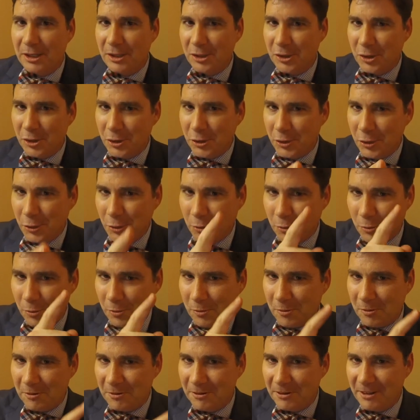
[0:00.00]
you
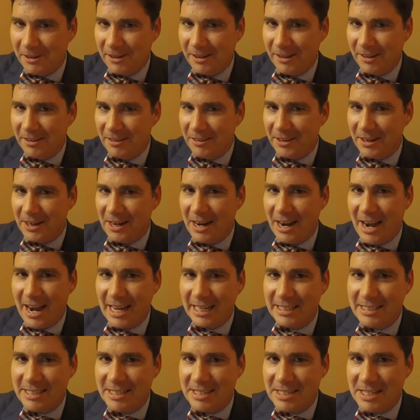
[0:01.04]
the
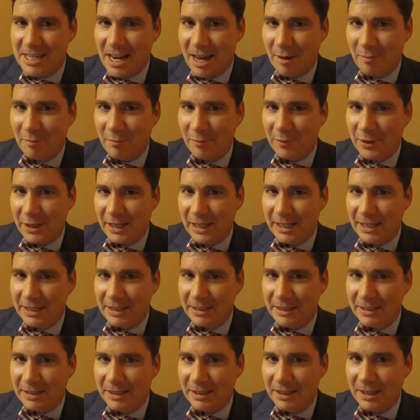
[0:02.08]
next top villain?